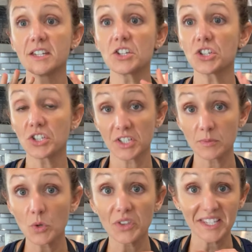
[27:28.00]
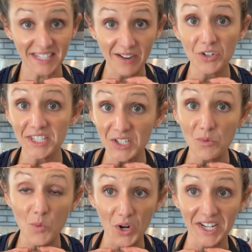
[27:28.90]
addition to smoothies every single
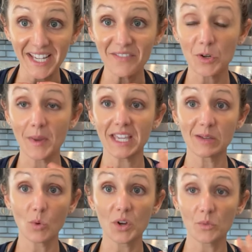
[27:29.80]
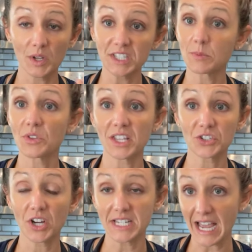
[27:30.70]
morning, if you're making more than one smoothie, it's
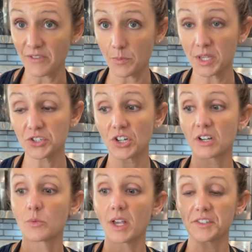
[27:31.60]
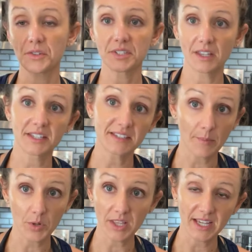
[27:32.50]
great to have the pitcher. We also sell a
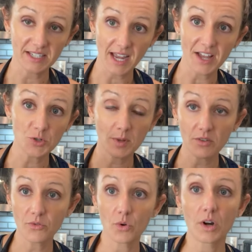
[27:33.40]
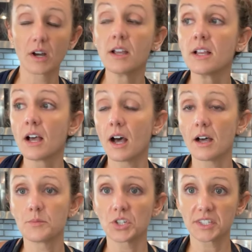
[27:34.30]
separate like attachment for
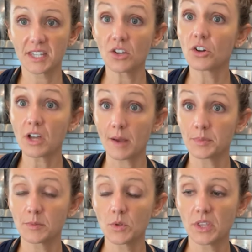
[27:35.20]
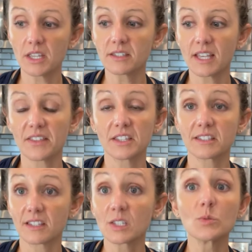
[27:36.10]
um, just single cup smoothies and it's
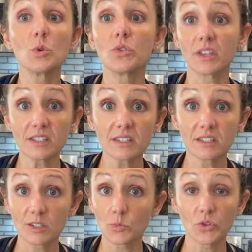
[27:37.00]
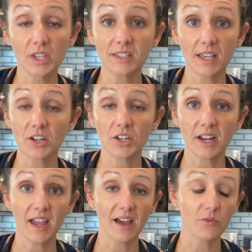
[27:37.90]
the smoothest smoothies that you're gonna
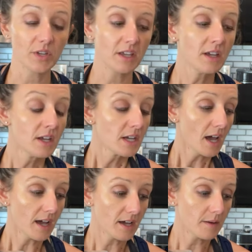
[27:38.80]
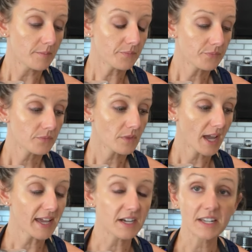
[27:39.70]
have. We, um, I
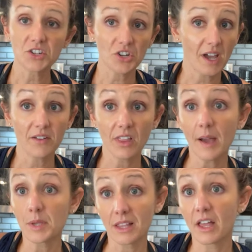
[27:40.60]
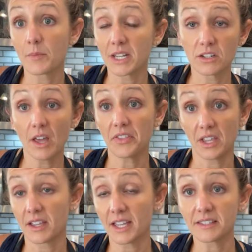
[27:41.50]
had a Ninja, I, I mean, I love my, nothing
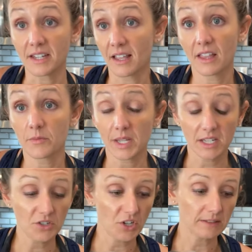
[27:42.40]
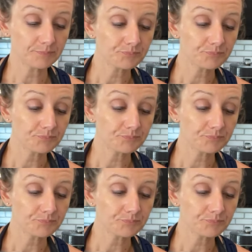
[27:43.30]
against it, I love my Ninja,